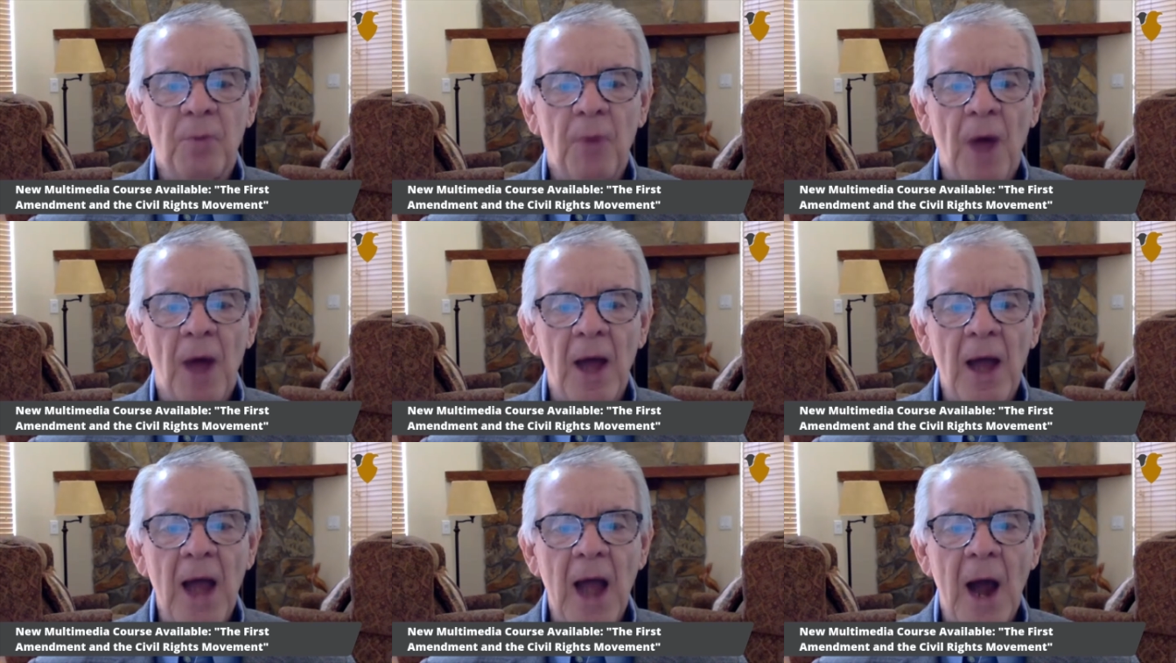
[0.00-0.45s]

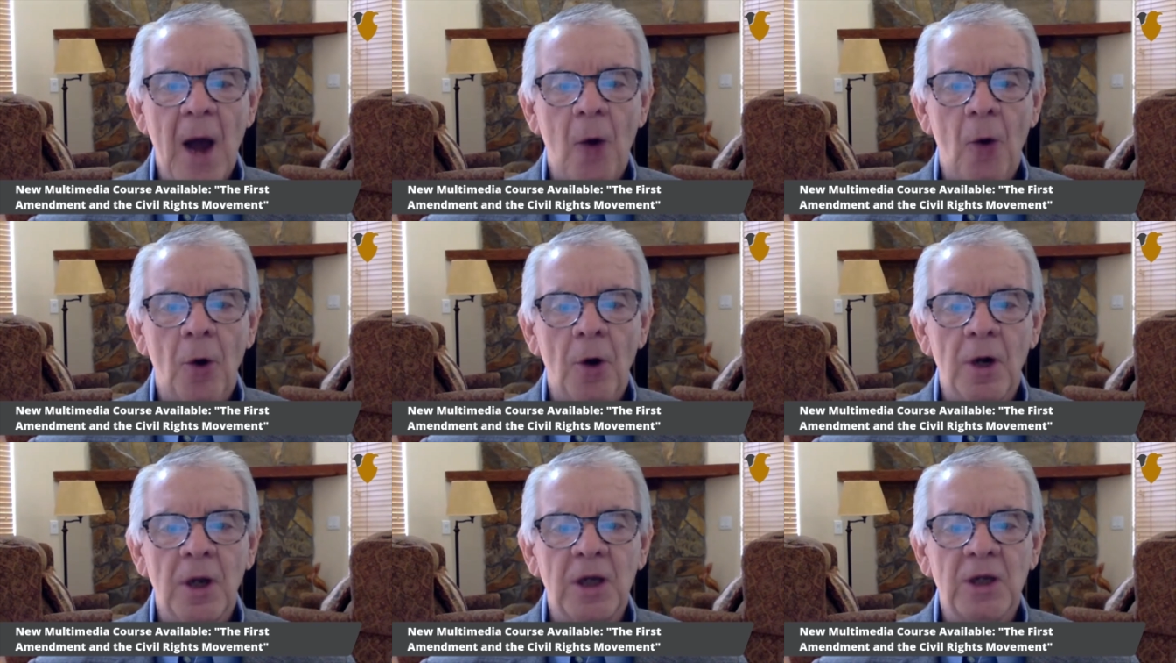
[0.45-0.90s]
by
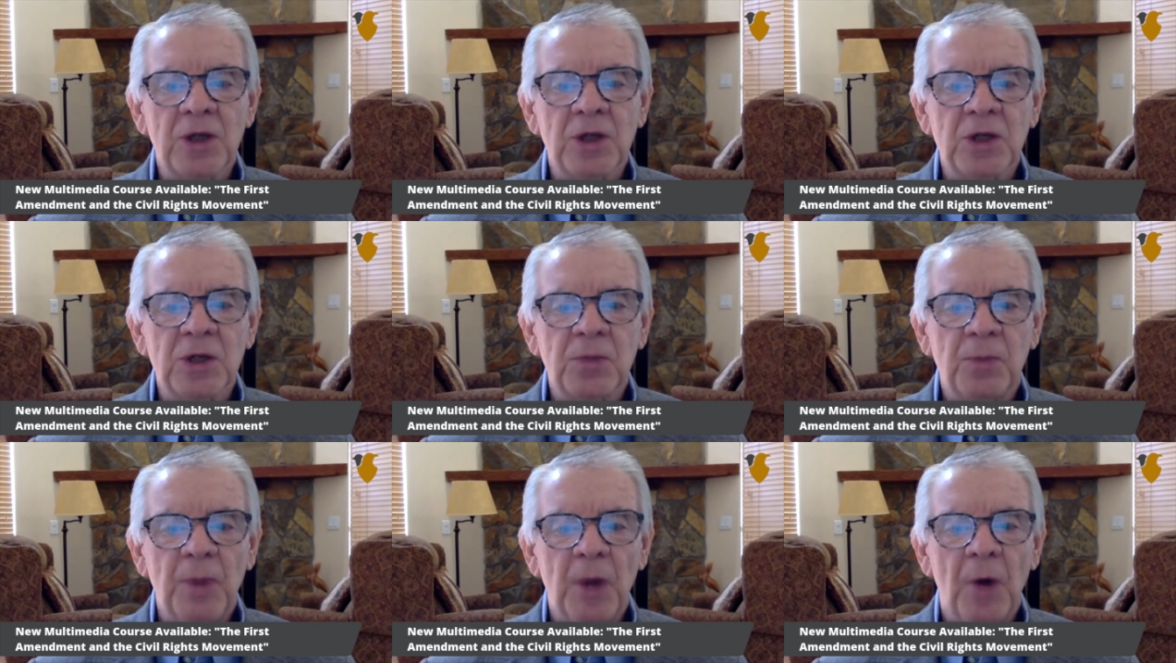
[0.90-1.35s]
our
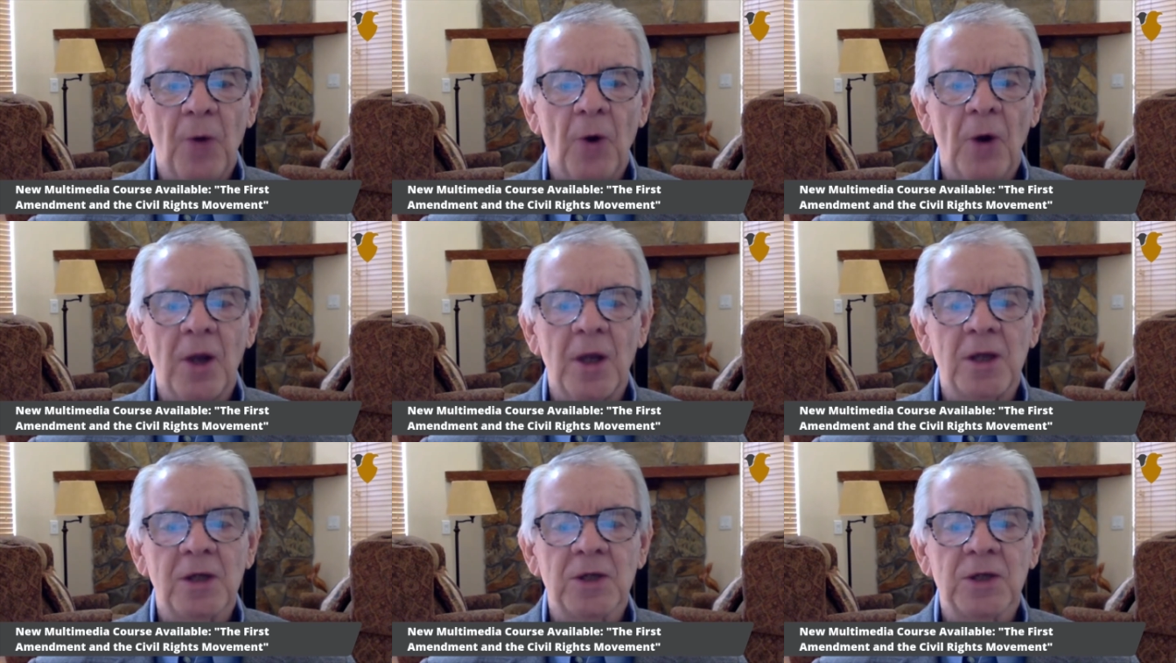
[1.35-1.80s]

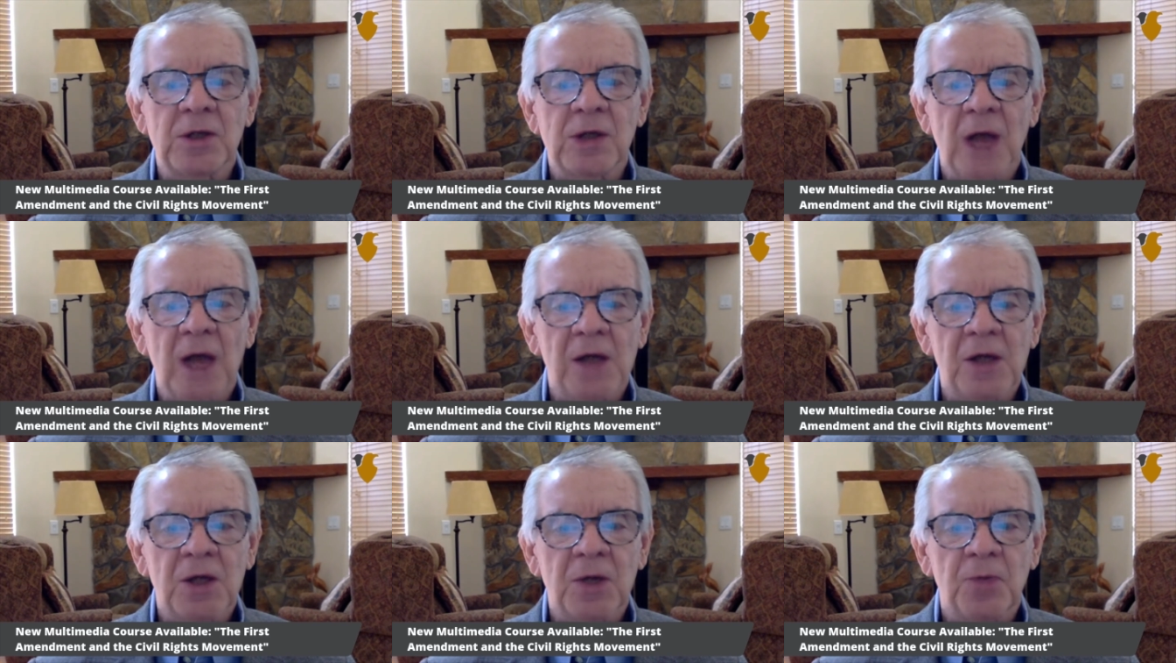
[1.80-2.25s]
experience
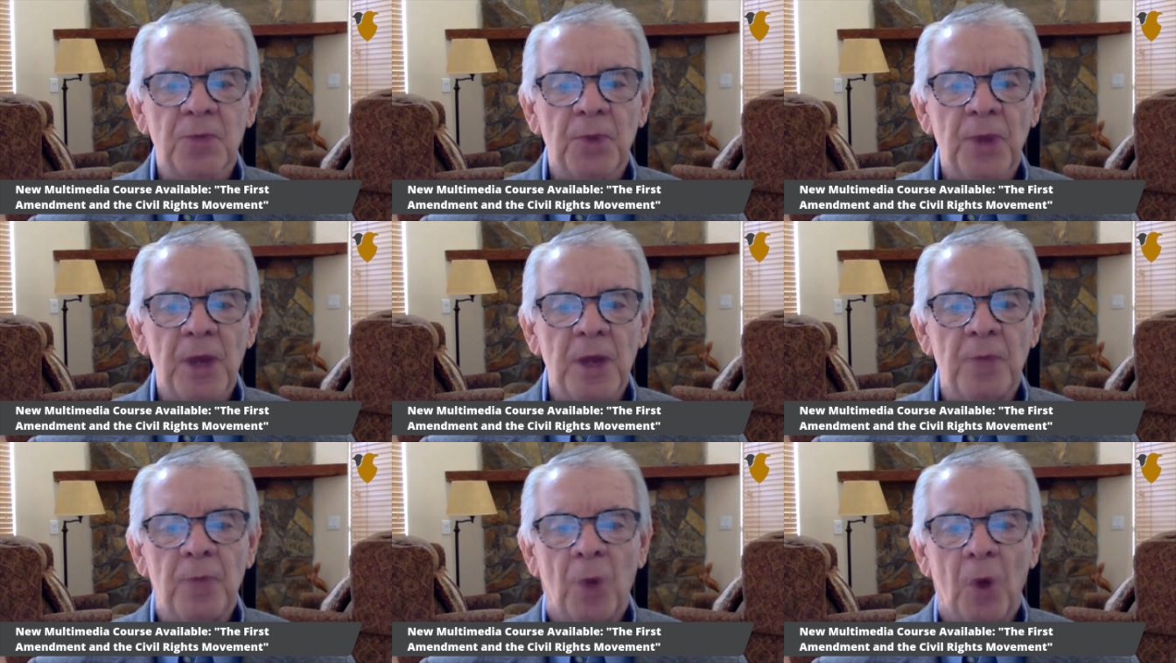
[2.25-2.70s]
as a
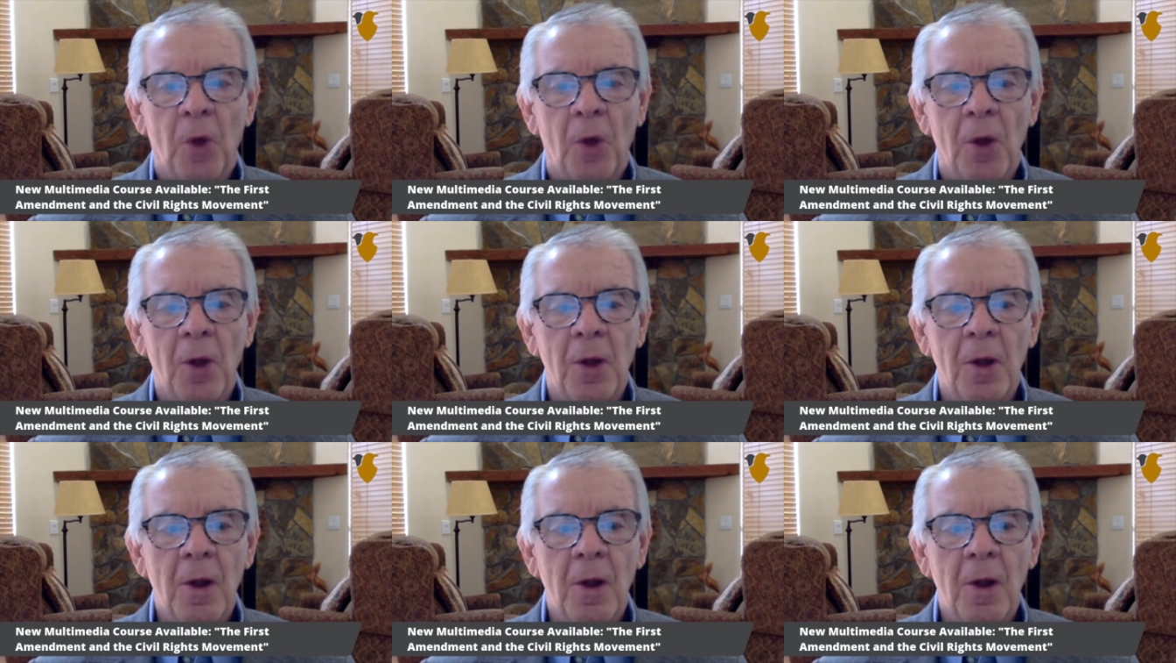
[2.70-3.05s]
people